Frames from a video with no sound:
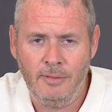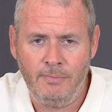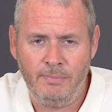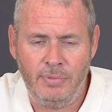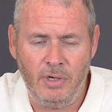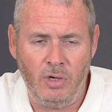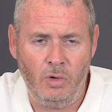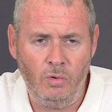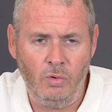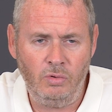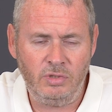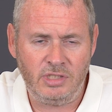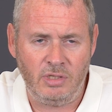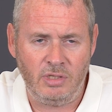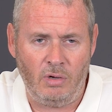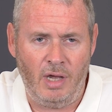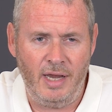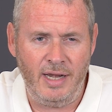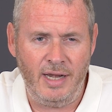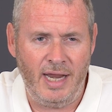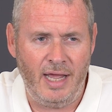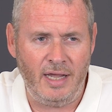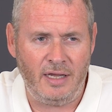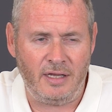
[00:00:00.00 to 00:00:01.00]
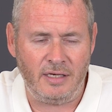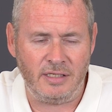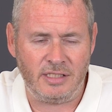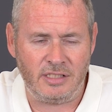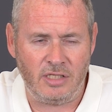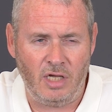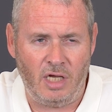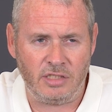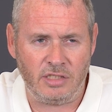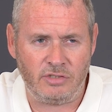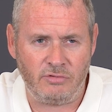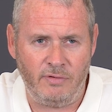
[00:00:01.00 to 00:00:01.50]
but also I now can
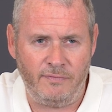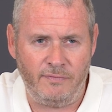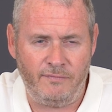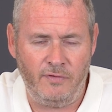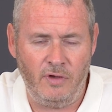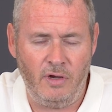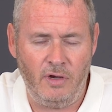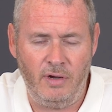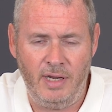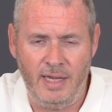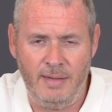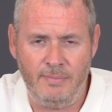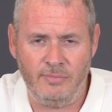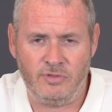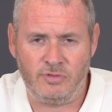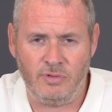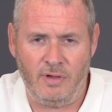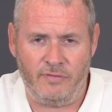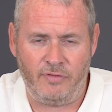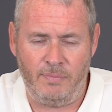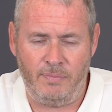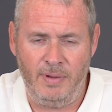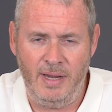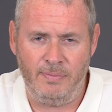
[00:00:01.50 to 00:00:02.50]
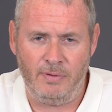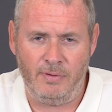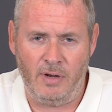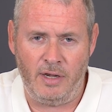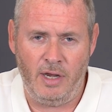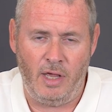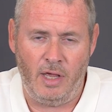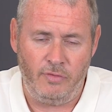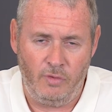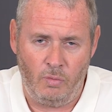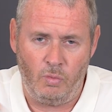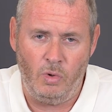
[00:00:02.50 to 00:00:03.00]
start to refer him to other people I
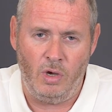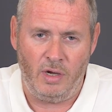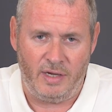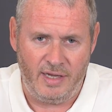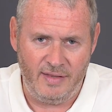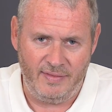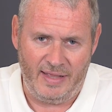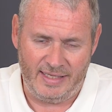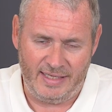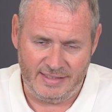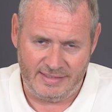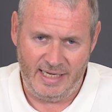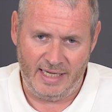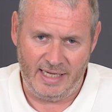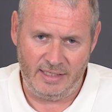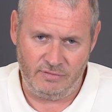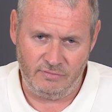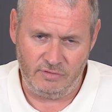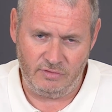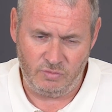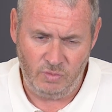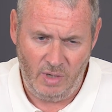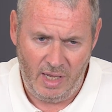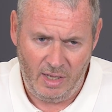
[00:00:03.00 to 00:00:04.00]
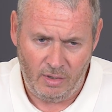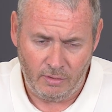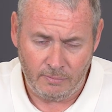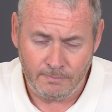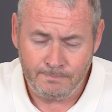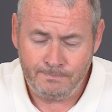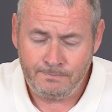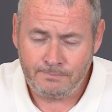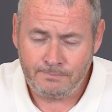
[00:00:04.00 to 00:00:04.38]
know that work in that sector as well.